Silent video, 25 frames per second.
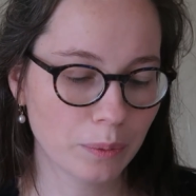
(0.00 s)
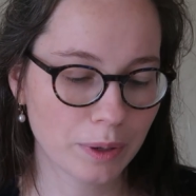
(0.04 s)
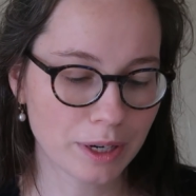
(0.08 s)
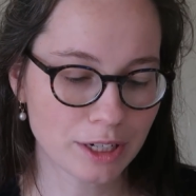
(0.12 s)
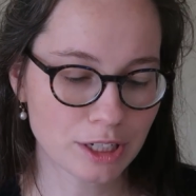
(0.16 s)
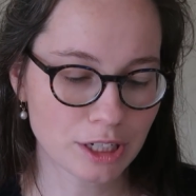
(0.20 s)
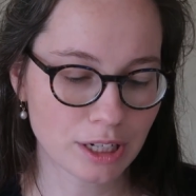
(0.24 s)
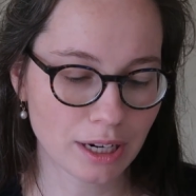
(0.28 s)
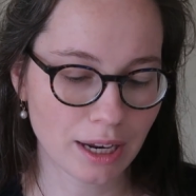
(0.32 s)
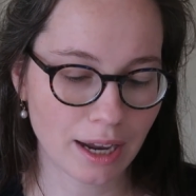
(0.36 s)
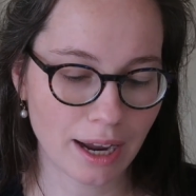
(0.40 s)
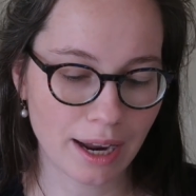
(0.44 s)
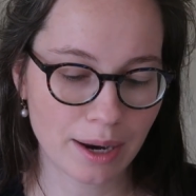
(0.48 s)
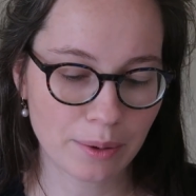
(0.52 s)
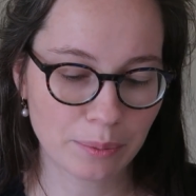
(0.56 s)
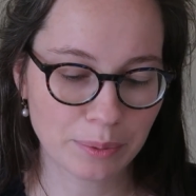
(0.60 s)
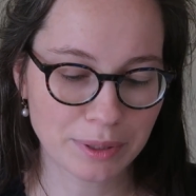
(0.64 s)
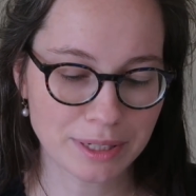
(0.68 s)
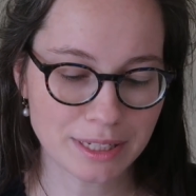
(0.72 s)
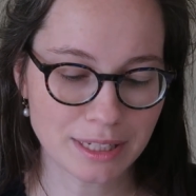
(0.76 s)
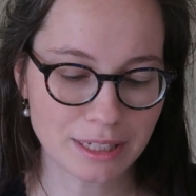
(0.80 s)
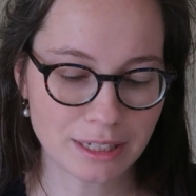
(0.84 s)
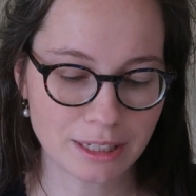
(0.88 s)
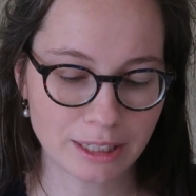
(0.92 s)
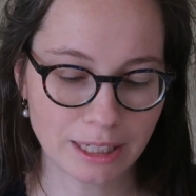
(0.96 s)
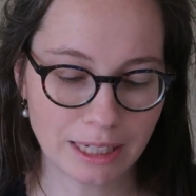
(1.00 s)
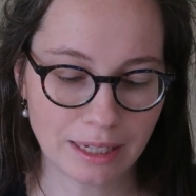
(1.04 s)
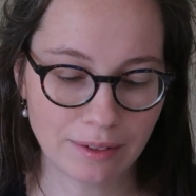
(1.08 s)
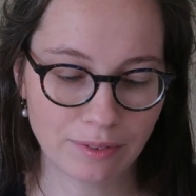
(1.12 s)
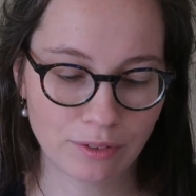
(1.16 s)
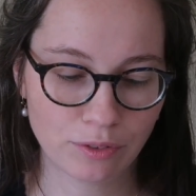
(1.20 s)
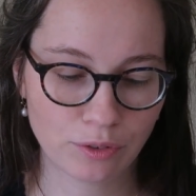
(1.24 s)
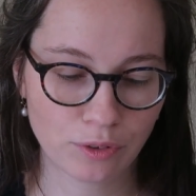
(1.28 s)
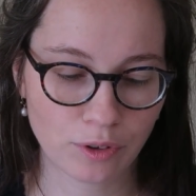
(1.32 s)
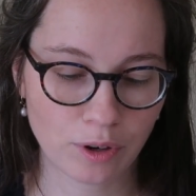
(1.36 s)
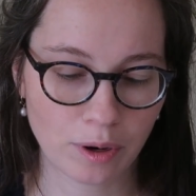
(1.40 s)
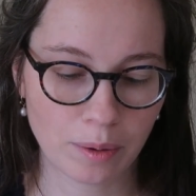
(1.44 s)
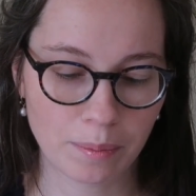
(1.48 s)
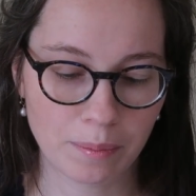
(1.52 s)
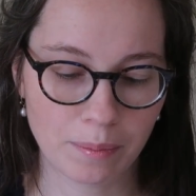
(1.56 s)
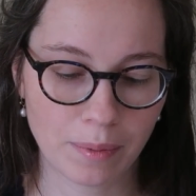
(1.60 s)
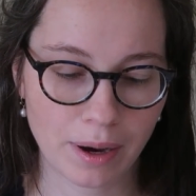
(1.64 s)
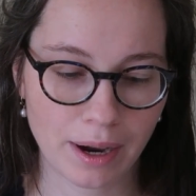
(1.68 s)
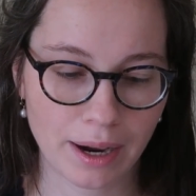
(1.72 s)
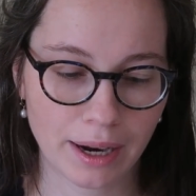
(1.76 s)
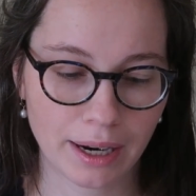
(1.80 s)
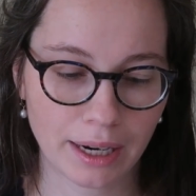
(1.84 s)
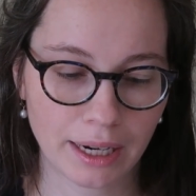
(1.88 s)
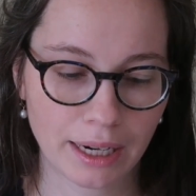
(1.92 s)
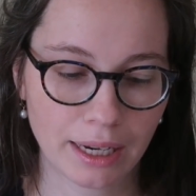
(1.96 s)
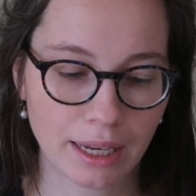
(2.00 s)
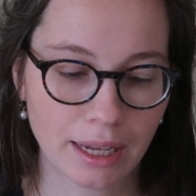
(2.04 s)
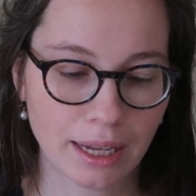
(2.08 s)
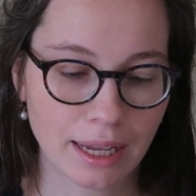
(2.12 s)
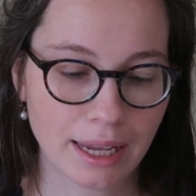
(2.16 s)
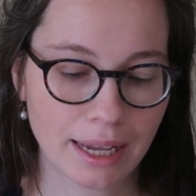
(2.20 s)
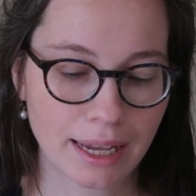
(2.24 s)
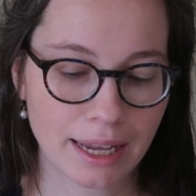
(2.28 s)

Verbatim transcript: which I received from my